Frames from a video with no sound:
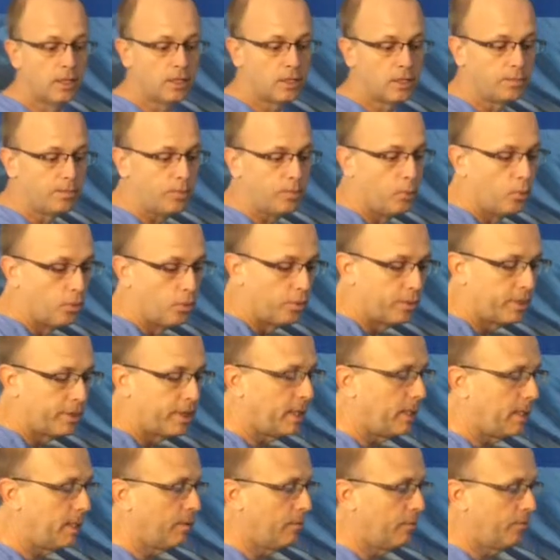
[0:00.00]
to pull
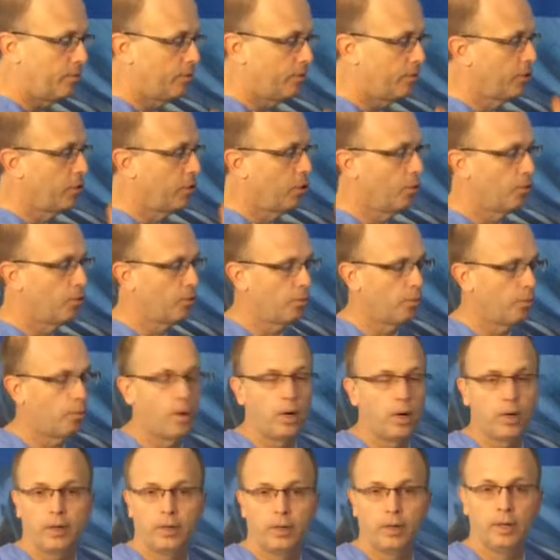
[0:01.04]
the flow of the
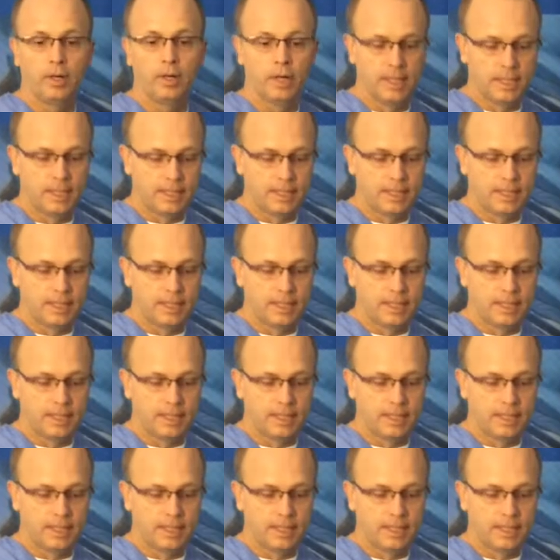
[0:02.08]
water